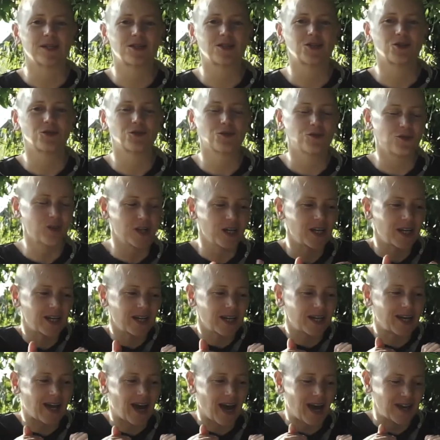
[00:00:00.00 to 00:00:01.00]
to
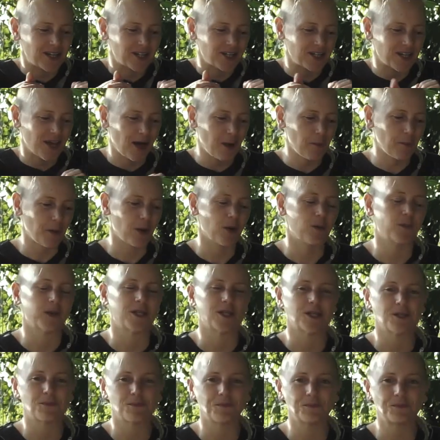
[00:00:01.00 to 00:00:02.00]
really catch that
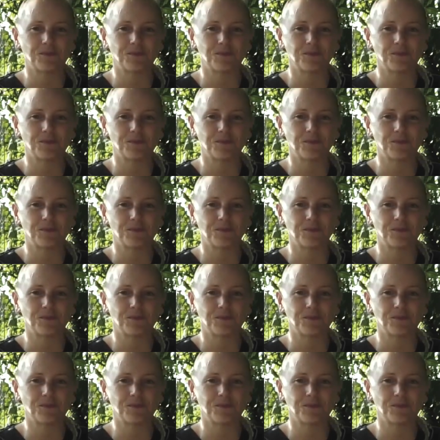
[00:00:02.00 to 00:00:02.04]
moment.